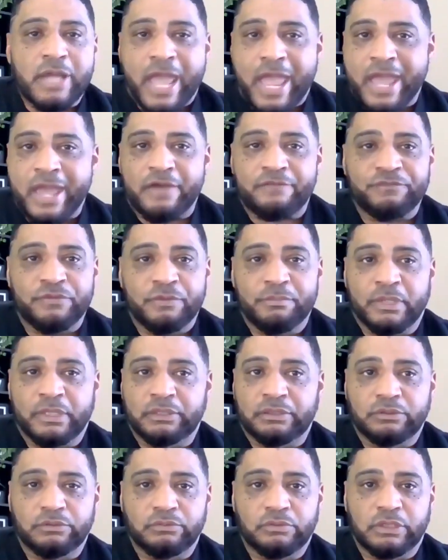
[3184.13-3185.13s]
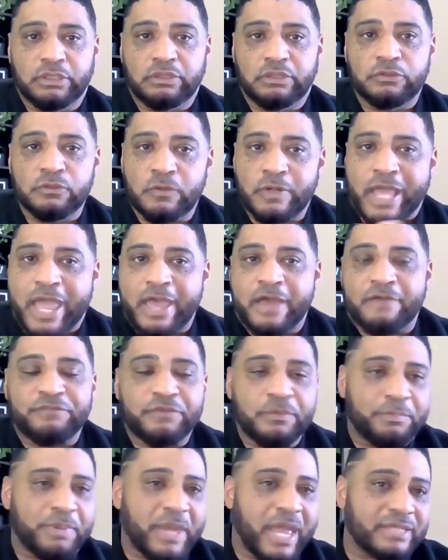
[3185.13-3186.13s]
have the money you need. You'll have
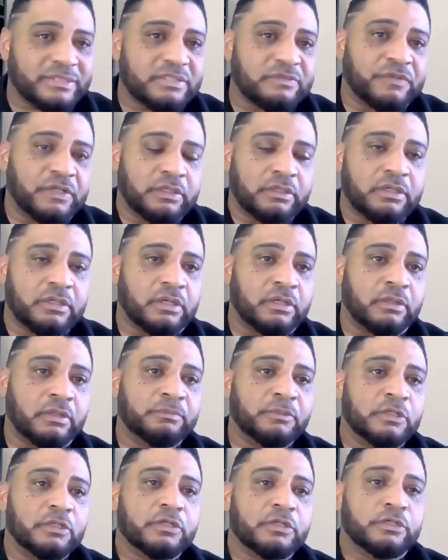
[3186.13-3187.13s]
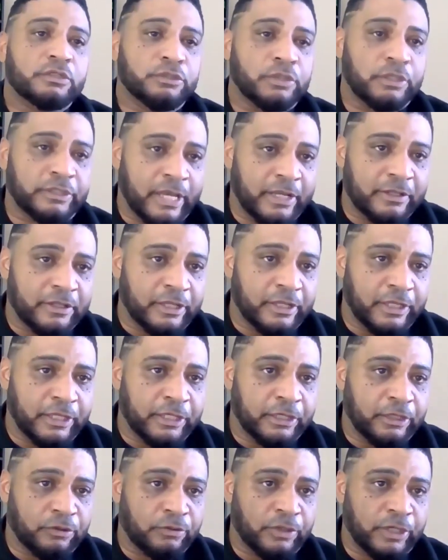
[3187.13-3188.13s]
the passive income and
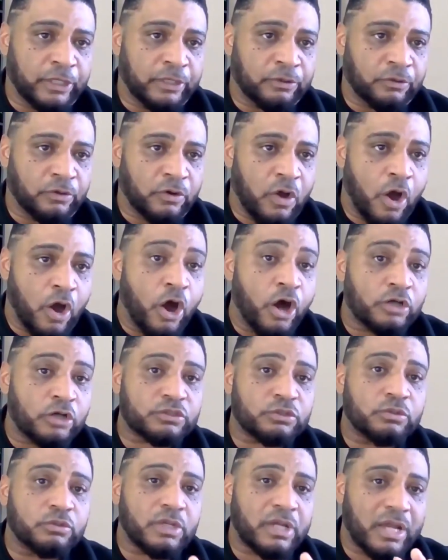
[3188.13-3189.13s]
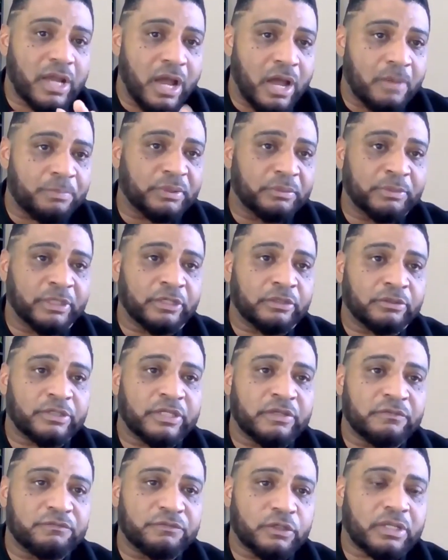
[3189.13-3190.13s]
it'll also complement or
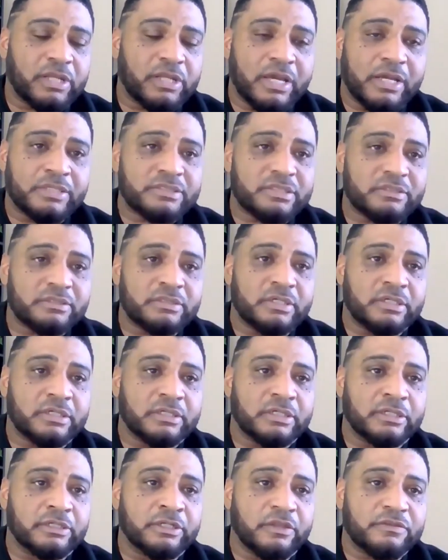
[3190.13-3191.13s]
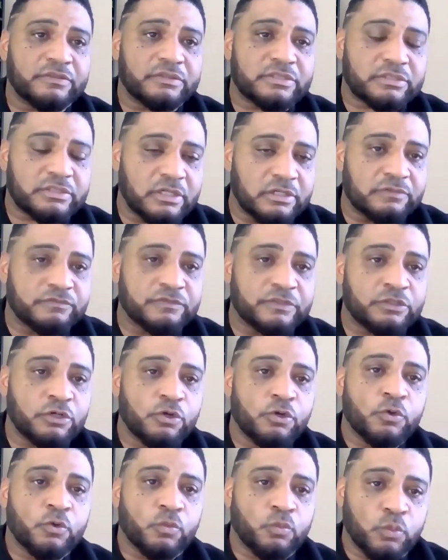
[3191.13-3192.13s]
give your clients another service.
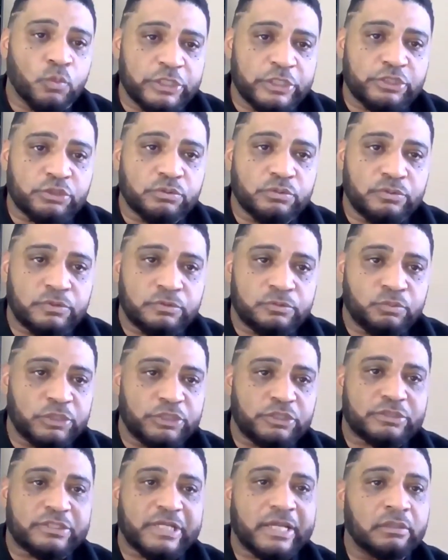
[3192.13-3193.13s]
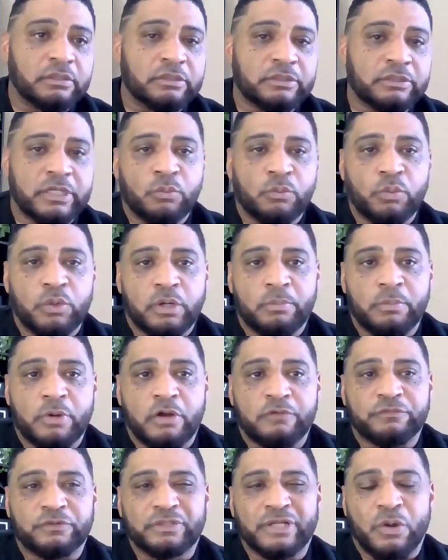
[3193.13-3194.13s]
Would you take a look at what I'm
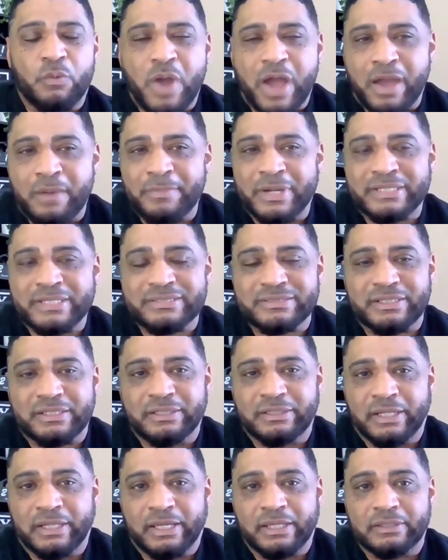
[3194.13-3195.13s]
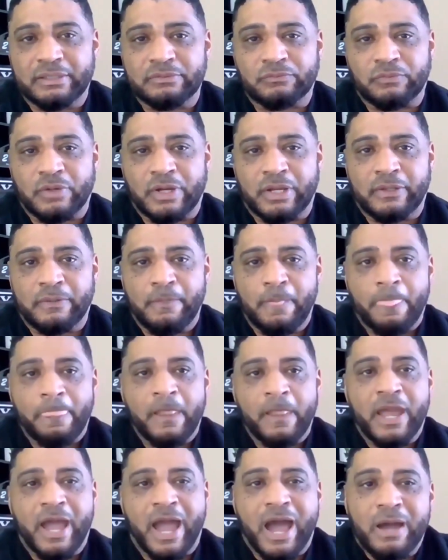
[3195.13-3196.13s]
offering? Now, why am I saying that, right?
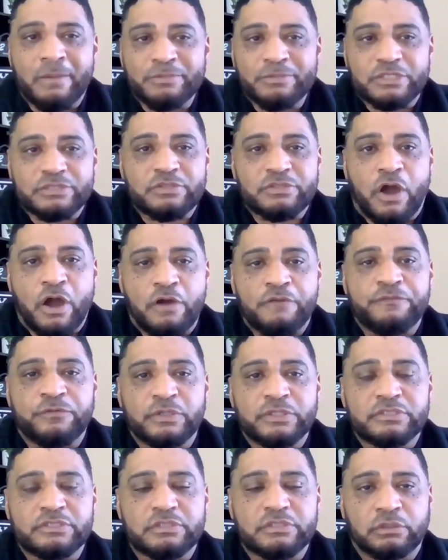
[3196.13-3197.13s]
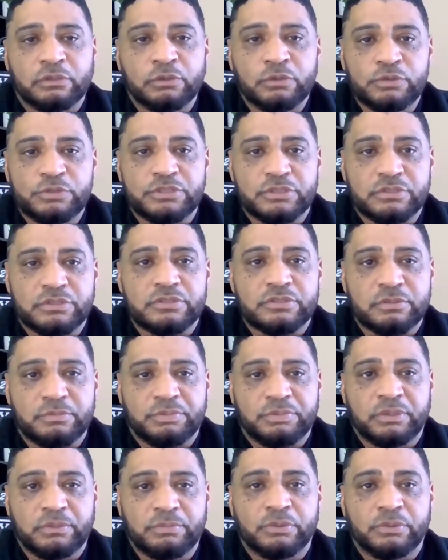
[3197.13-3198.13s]
I'm just offering solutions to
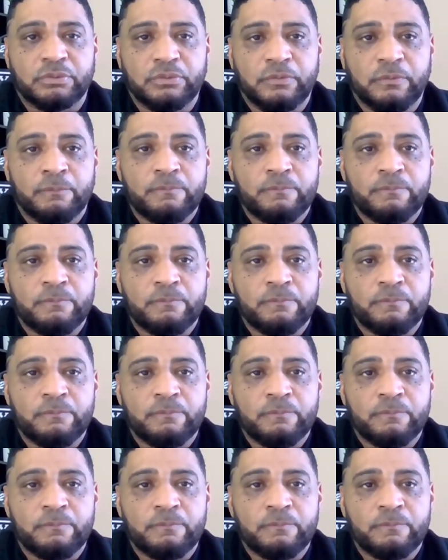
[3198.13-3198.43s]
people,